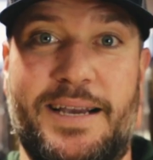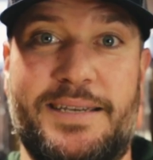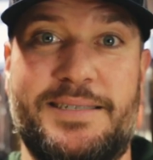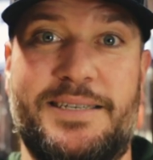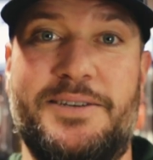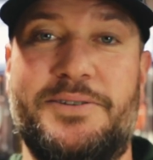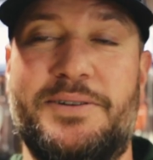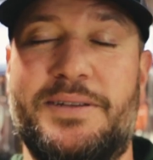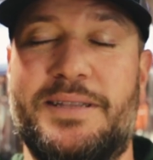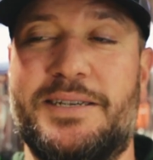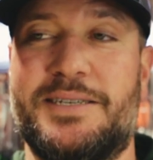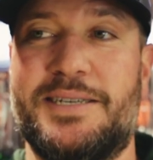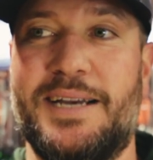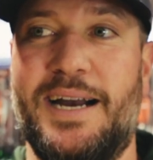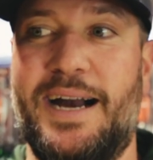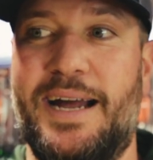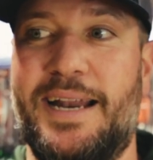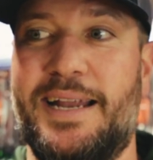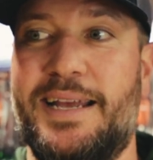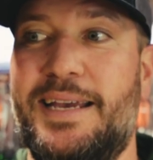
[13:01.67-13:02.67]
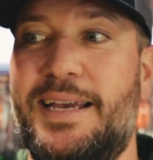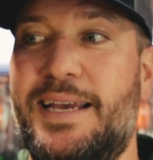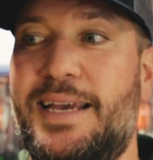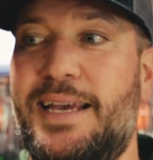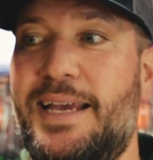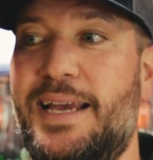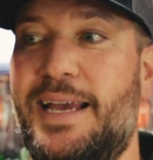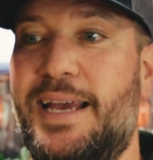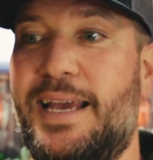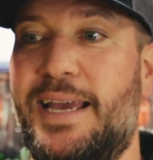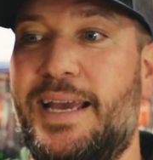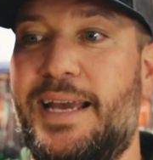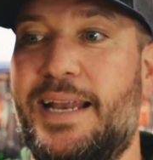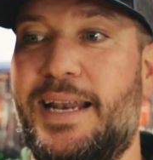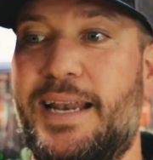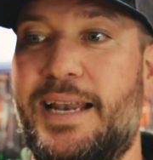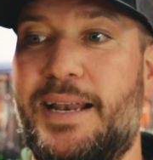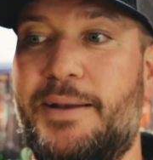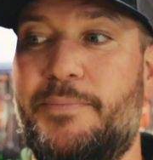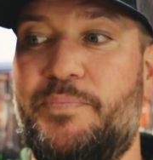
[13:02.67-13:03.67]
executing the shot.
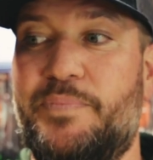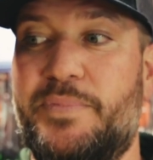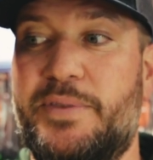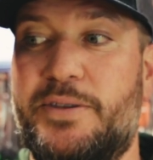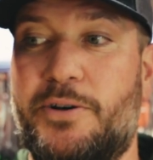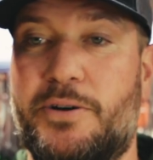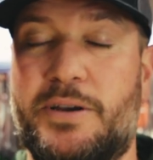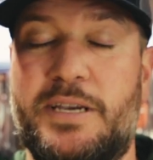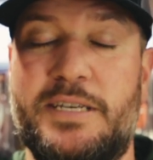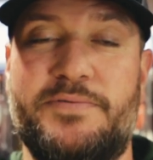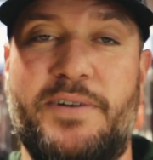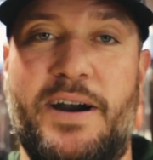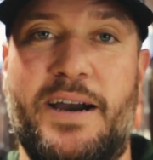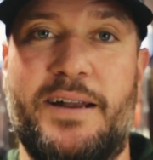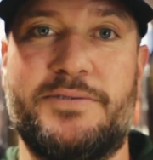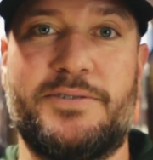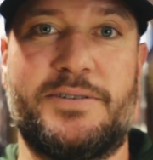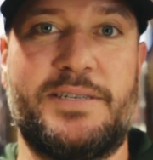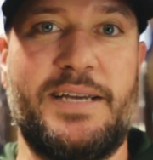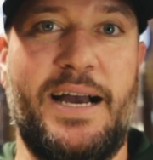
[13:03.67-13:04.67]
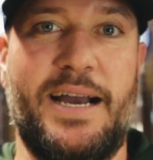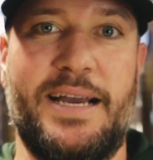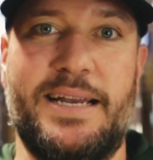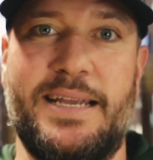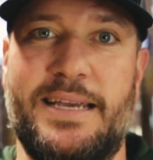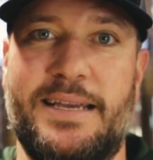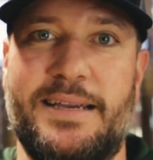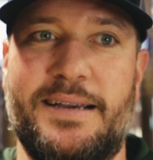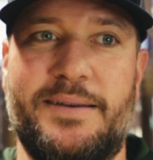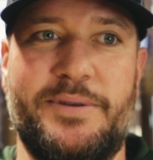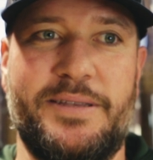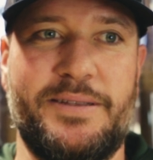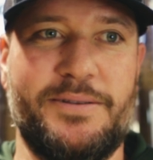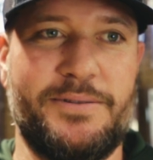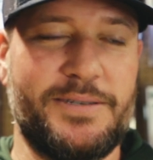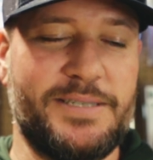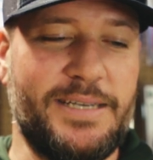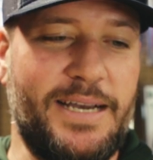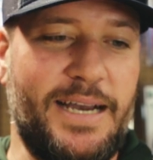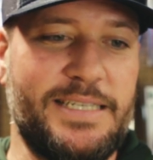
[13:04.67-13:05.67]
And turkey's vitals are tiny. I mean, they're
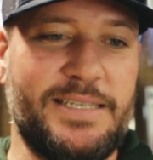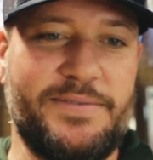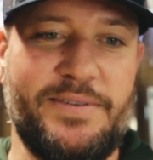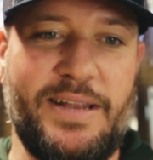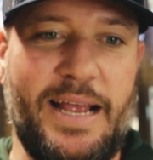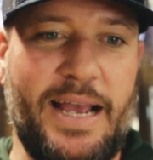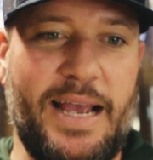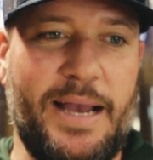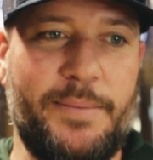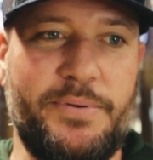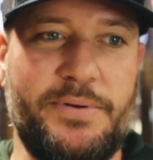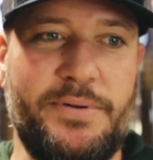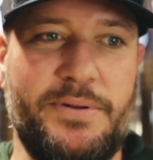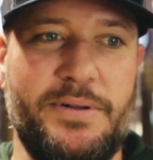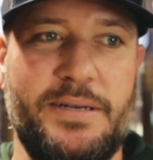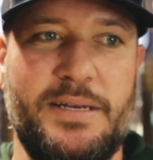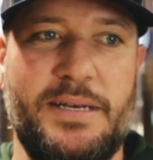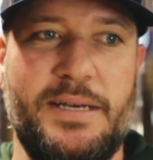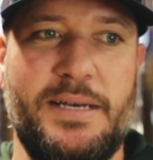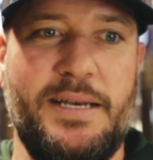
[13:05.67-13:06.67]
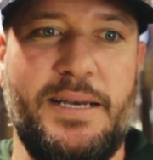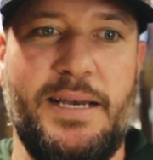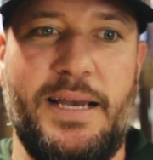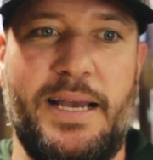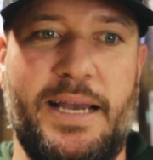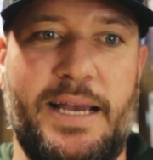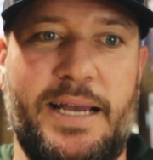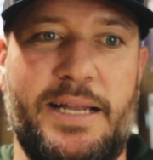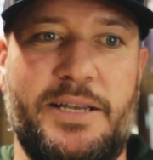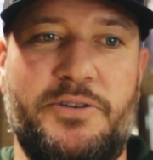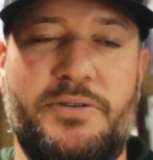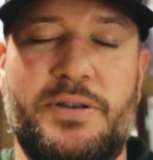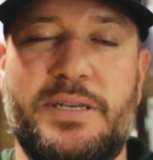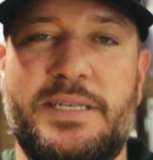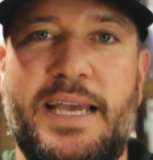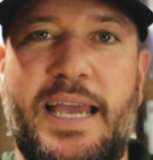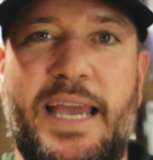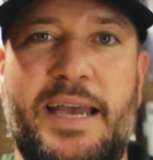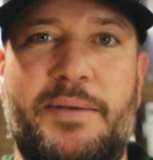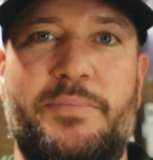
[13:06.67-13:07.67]
the size of an apple, and you
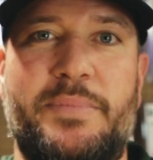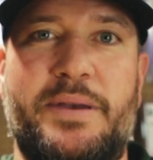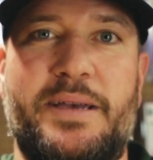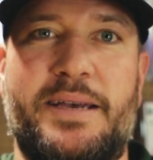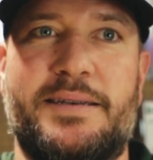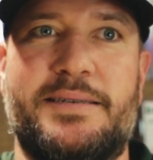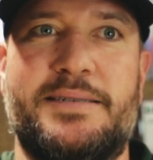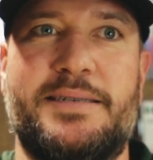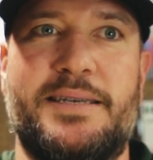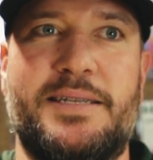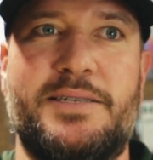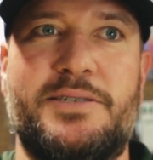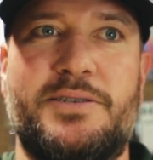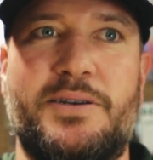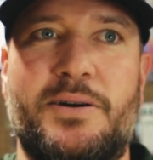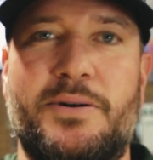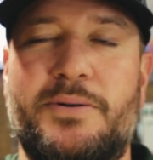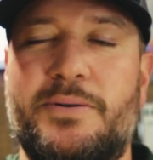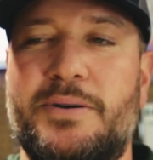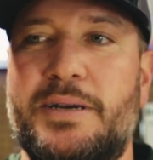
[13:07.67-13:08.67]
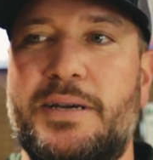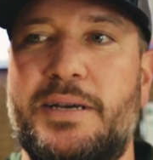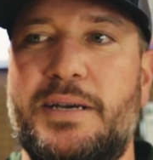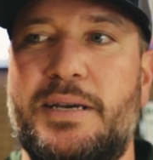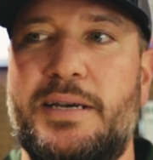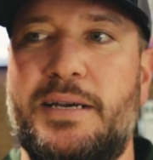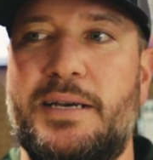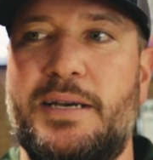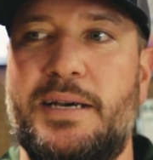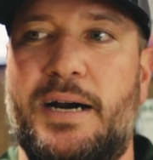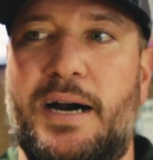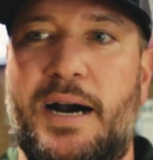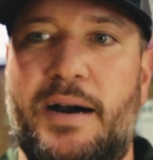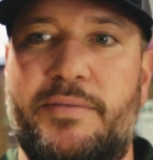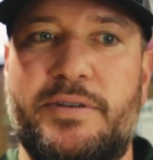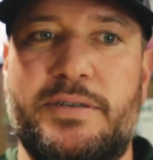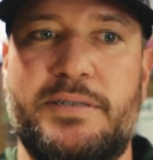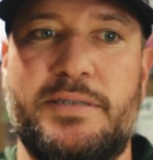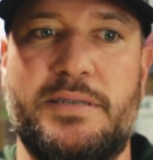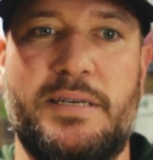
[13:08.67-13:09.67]
just can't miss. And so
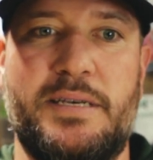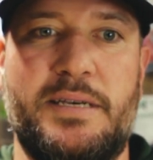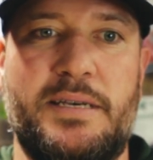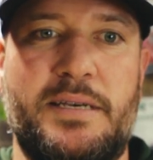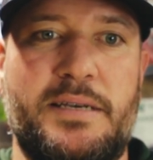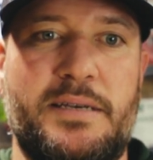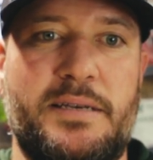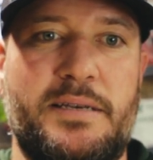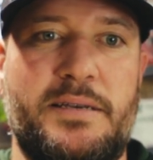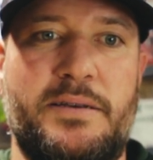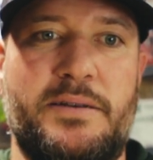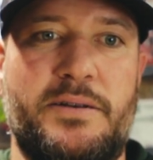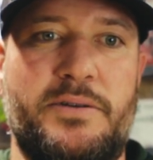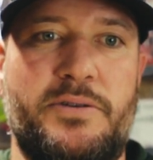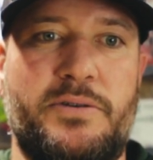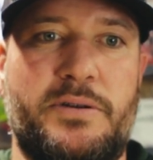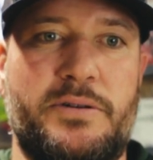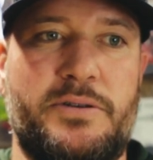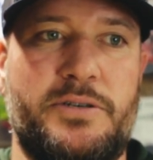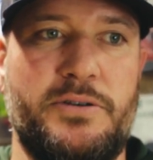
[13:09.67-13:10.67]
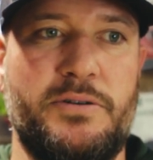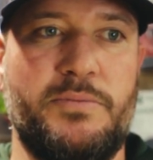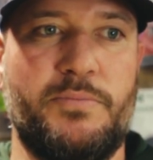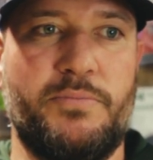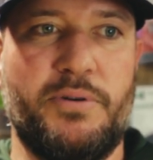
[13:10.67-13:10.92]
obviously, you can shoot them